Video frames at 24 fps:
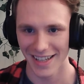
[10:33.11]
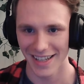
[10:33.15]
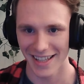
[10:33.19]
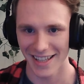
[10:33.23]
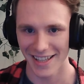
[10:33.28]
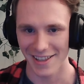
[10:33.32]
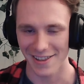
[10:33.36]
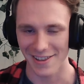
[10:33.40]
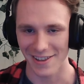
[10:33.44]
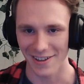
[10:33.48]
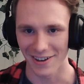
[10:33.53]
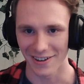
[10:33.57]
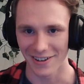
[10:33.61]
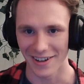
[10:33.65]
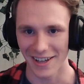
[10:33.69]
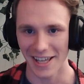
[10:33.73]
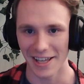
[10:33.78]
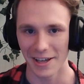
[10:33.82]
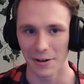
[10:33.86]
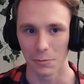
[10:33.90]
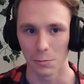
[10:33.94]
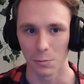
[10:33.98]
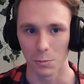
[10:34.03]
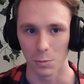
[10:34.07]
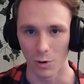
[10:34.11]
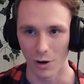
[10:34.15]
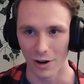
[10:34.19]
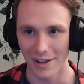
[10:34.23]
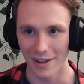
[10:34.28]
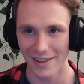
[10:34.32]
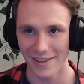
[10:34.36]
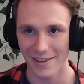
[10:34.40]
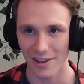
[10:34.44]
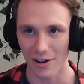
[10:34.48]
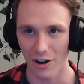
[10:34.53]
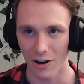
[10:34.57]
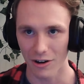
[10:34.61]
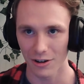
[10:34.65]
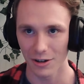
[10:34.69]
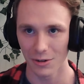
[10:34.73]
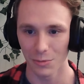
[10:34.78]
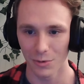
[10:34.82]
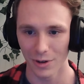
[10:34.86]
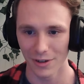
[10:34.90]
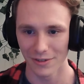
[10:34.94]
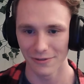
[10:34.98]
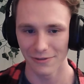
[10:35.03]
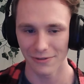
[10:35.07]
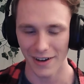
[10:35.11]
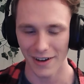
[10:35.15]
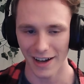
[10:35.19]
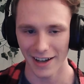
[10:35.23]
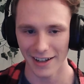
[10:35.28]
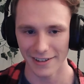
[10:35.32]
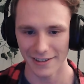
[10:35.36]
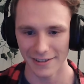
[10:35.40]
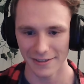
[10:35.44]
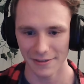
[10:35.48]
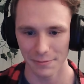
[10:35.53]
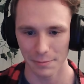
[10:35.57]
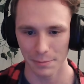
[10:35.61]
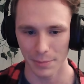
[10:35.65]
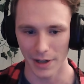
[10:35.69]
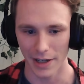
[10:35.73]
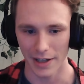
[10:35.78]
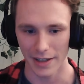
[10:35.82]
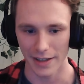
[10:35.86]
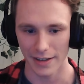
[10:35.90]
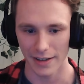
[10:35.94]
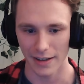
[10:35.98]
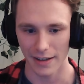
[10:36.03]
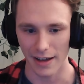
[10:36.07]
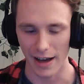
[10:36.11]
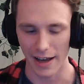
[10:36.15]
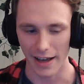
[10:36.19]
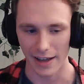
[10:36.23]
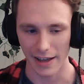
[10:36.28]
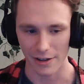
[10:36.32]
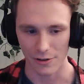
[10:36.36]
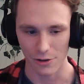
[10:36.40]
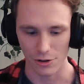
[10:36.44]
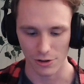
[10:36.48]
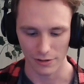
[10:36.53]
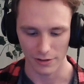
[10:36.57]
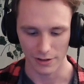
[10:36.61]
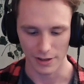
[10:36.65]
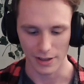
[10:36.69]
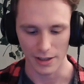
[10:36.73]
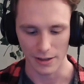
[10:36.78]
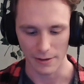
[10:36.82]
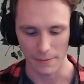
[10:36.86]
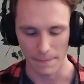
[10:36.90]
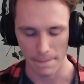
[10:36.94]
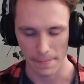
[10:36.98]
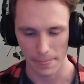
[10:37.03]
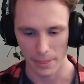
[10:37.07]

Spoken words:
So it was all in one file, but I actually...